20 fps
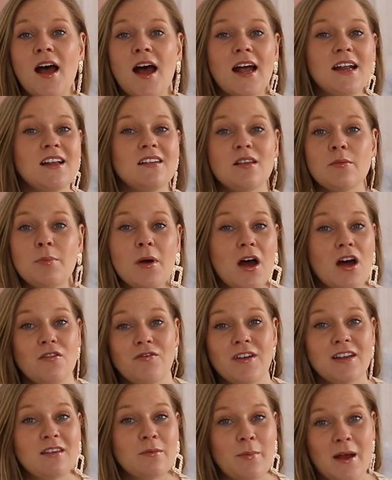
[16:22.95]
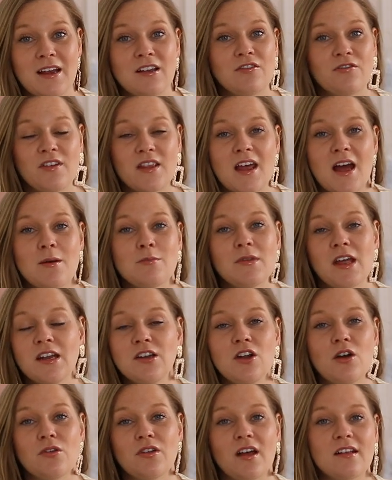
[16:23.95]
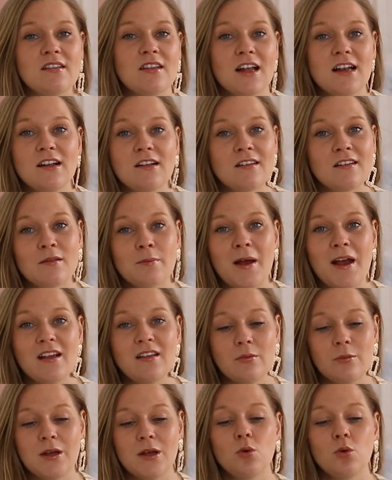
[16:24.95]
and it's a perfect space for them. They know that's their little space.